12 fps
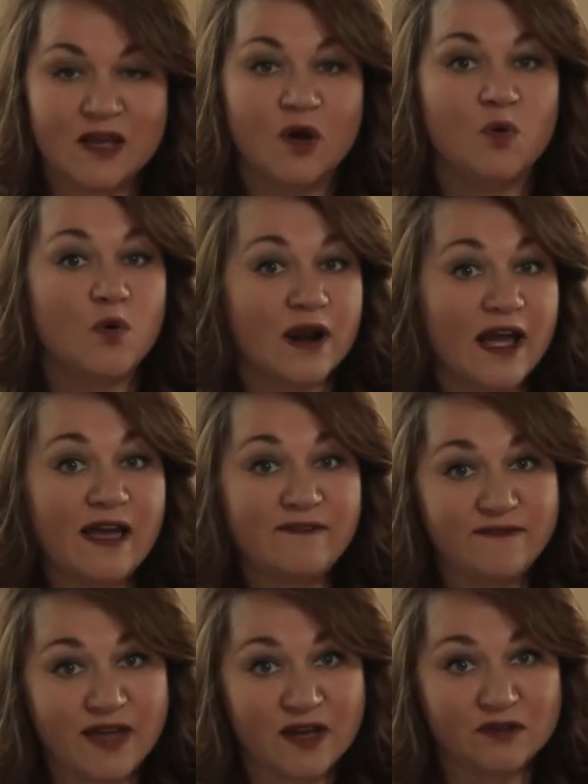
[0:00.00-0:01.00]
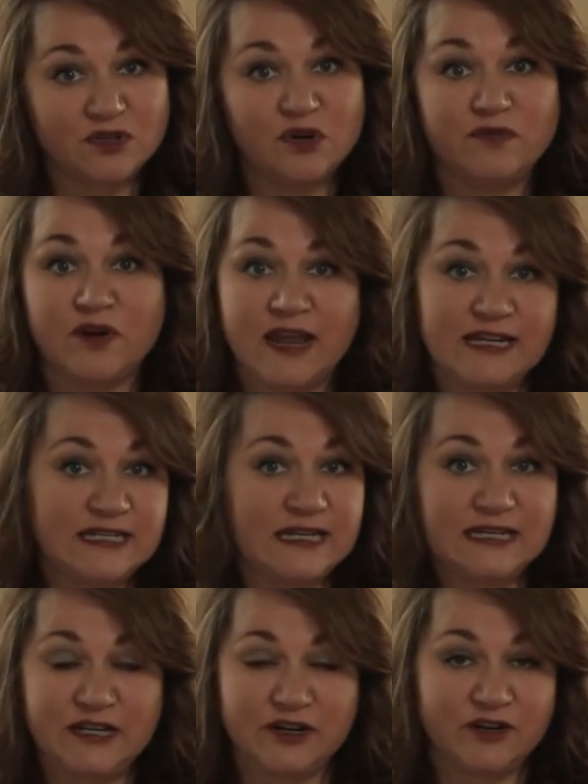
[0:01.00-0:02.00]
What I have found over 18
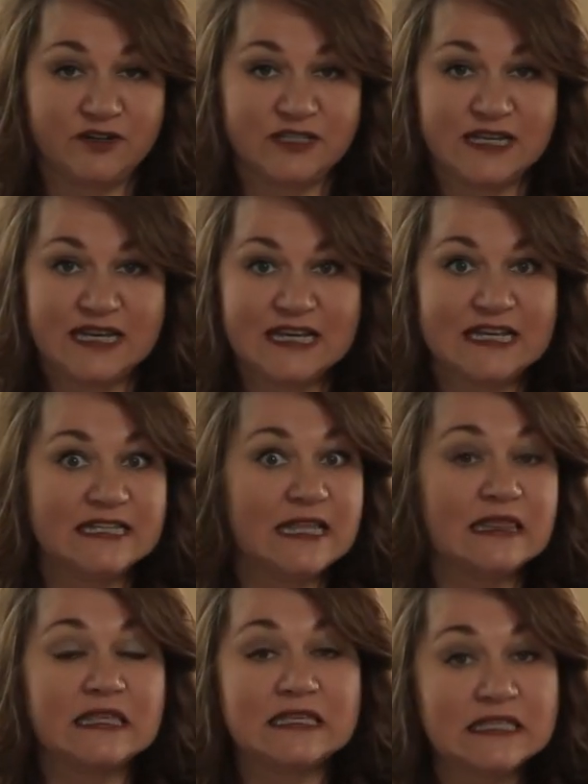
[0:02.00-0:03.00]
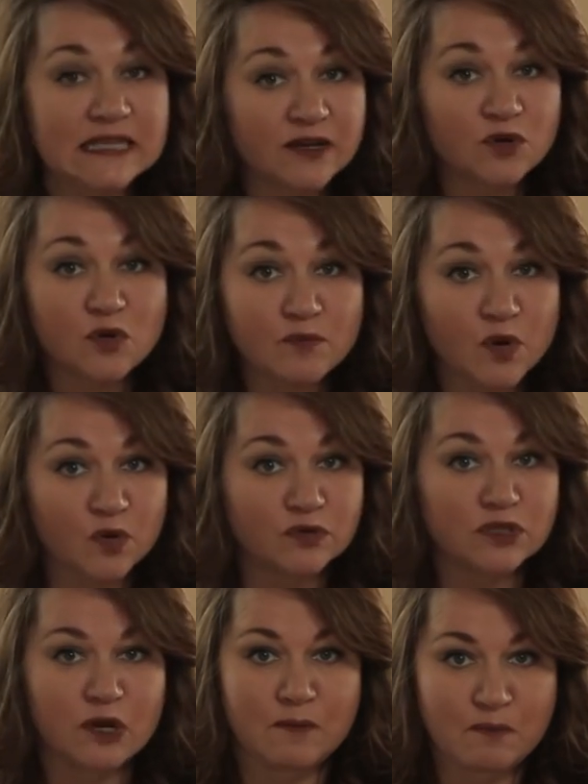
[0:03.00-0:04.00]
years is that the single
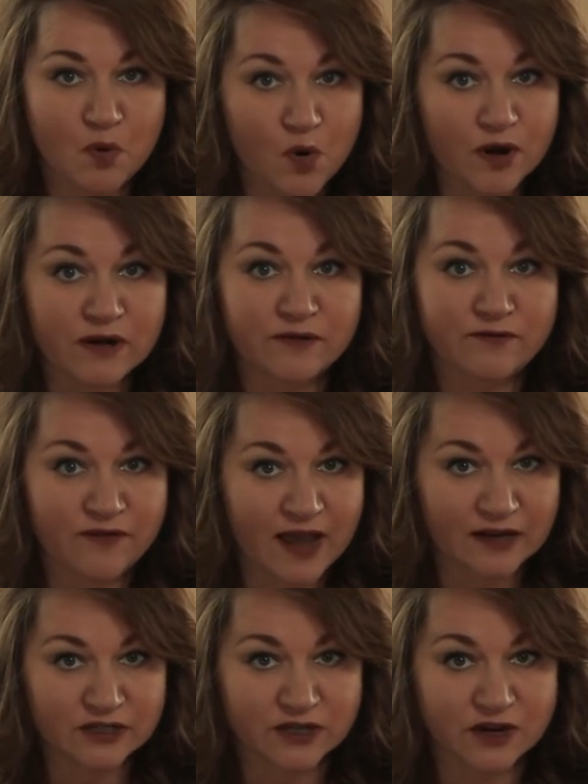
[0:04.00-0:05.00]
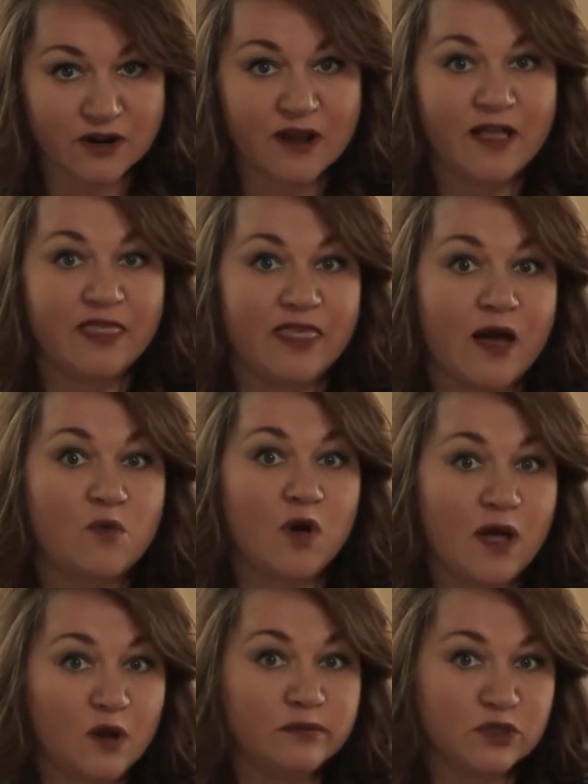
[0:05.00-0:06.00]
most important factor that will
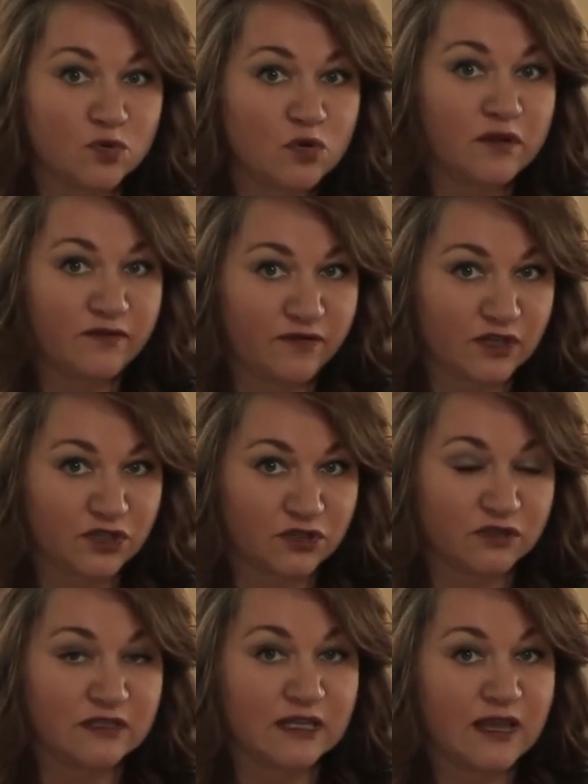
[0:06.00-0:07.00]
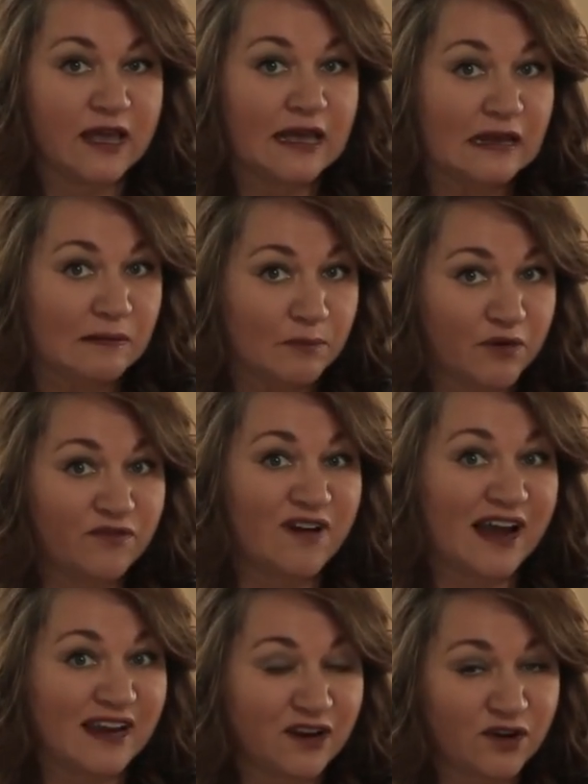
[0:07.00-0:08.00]
help school officials
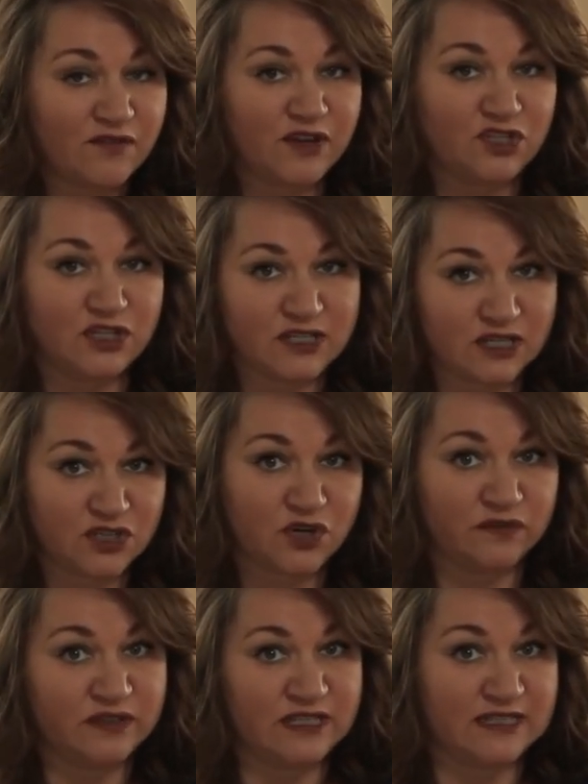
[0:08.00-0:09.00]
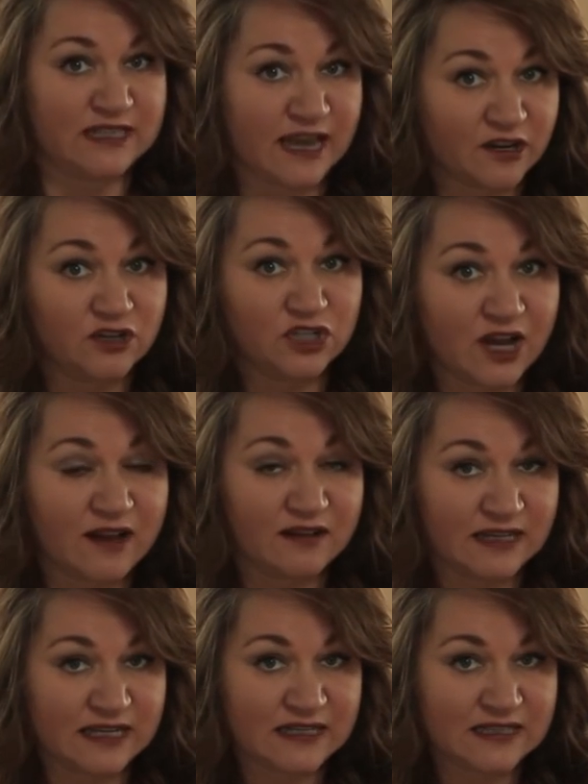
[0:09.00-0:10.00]
provide interventions and services that your child
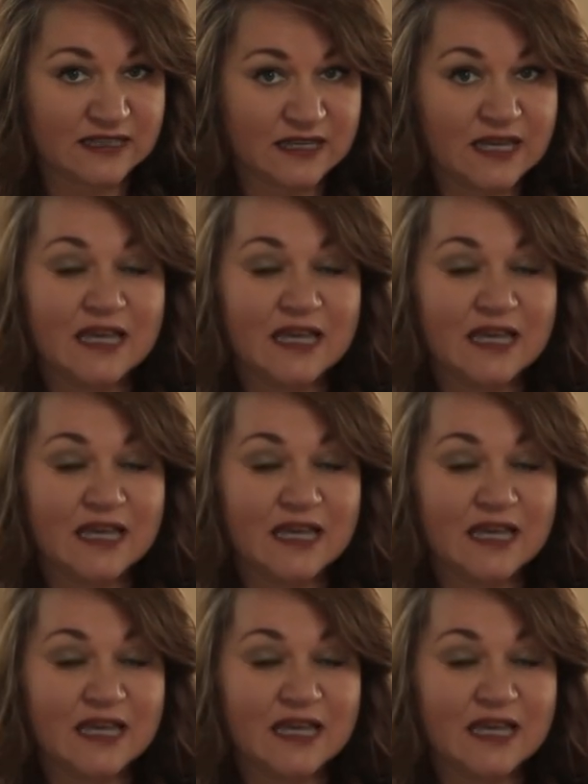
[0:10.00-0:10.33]
needs